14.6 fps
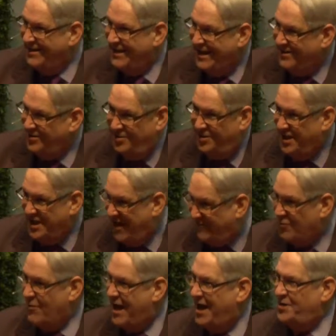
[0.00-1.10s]
you didn't have
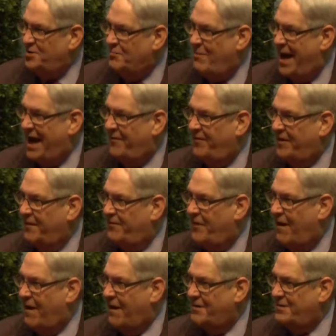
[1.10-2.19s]
to ride your bike very
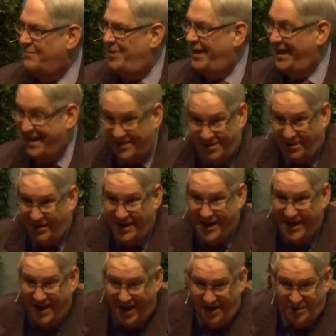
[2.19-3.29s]
far to be in little
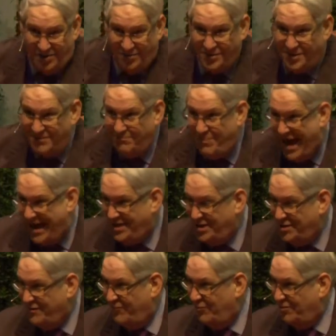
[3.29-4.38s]
hills and patches
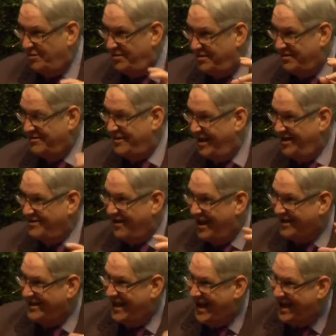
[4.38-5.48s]
of woods and things like
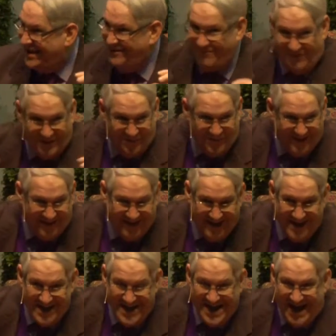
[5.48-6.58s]
that, and feel very
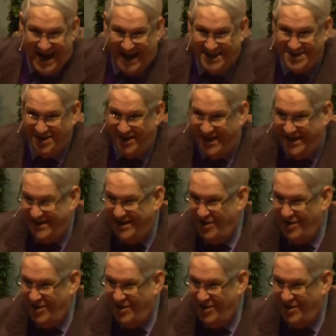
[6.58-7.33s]
isolated.